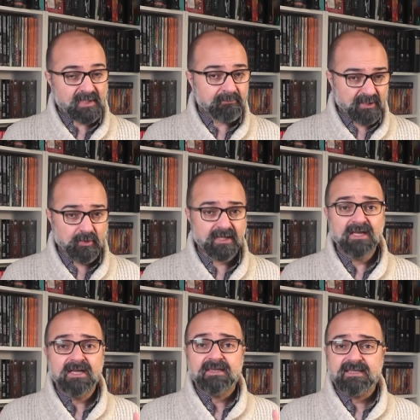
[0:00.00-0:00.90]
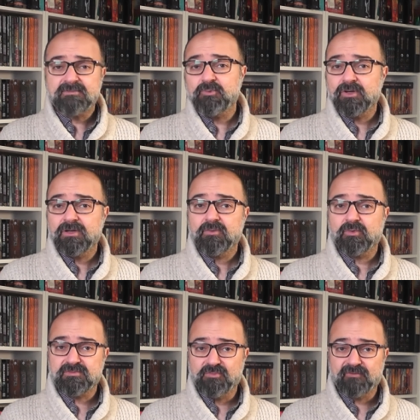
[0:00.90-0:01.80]
By the way, this book
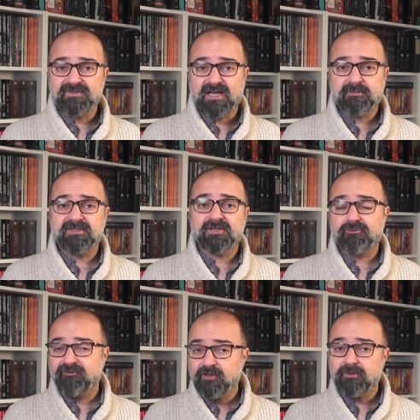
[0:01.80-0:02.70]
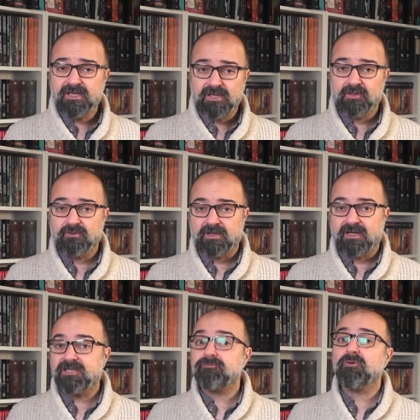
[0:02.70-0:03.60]
was moved up in the reviewing queue at
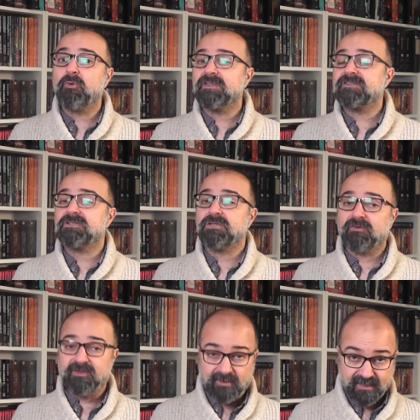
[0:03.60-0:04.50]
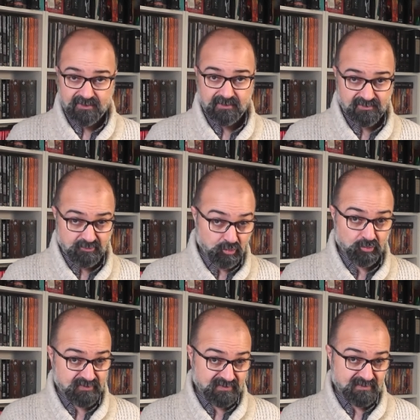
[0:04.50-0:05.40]
the request of the Patreon
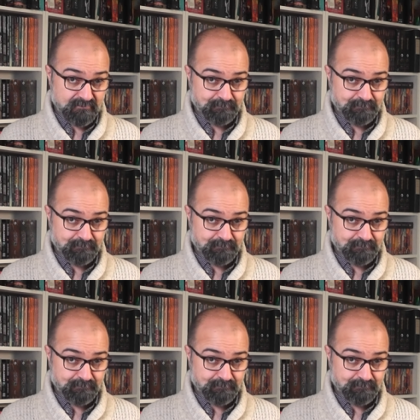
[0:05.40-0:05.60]
supporters.